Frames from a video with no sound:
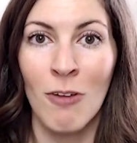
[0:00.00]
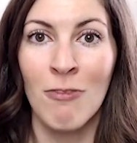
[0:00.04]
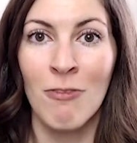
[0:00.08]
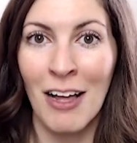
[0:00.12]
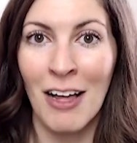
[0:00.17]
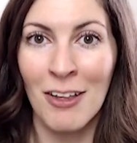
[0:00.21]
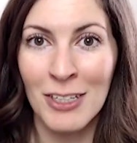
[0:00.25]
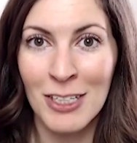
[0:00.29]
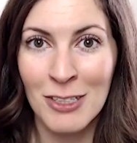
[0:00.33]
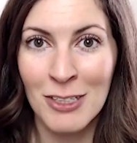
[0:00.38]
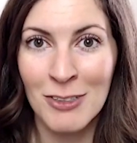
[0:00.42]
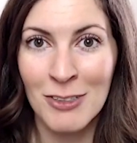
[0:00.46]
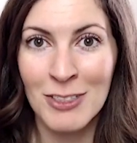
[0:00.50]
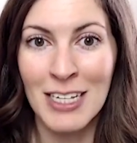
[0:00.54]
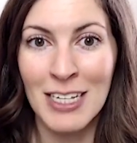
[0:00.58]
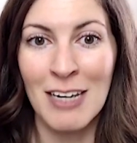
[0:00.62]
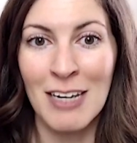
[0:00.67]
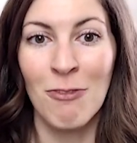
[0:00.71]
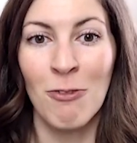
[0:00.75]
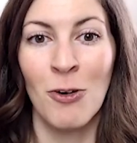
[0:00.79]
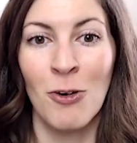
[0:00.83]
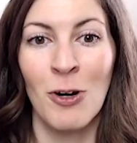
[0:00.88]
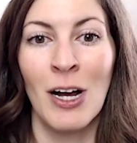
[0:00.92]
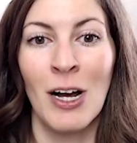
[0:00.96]
values
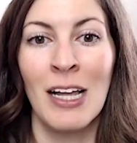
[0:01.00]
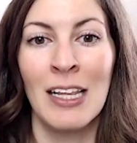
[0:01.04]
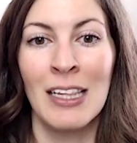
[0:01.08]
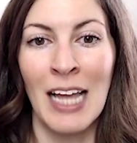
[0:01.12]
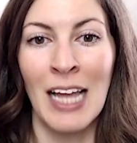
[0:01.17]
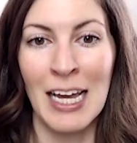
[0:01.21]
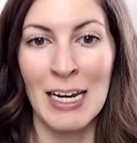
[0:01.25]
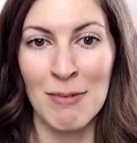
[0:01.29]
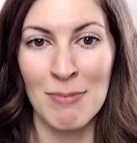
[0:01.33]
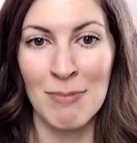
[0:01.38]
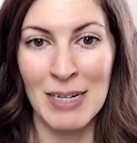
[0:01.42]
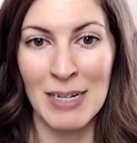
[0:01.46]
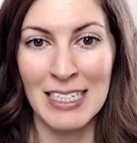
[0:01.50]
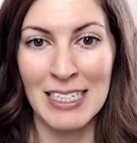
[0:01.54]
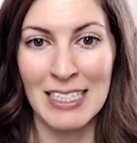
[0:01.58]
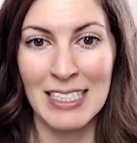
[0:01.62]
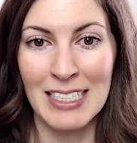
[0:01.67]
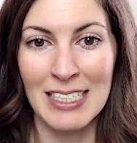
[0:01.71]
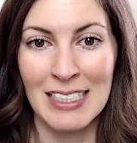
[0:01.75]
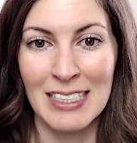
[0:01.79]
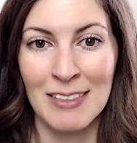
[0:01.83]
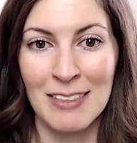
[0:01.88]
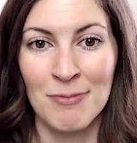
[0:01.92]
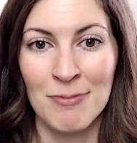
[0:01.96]
and for
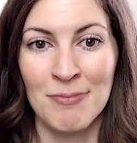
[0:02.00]
alignment.